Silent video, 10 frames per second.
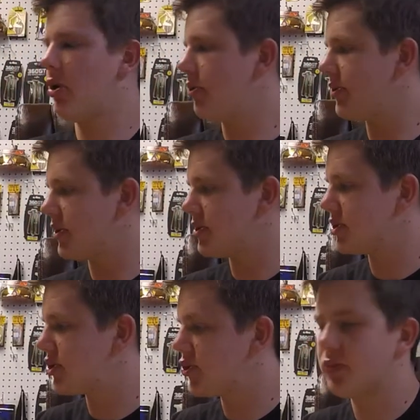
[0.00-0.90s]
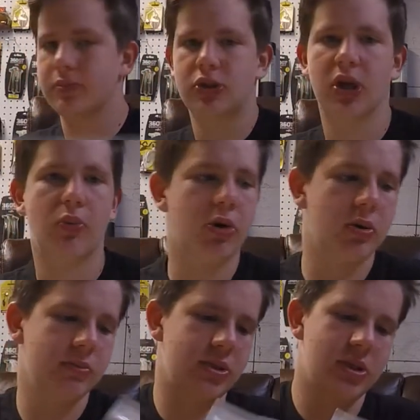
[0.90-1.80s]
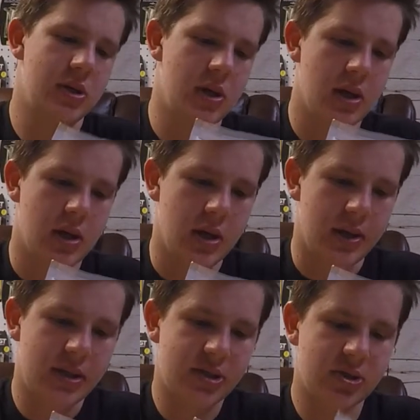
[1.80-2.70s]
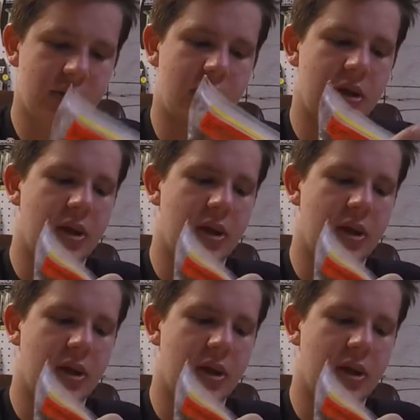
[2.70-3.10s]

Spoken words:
all the zoom trick worms. These are the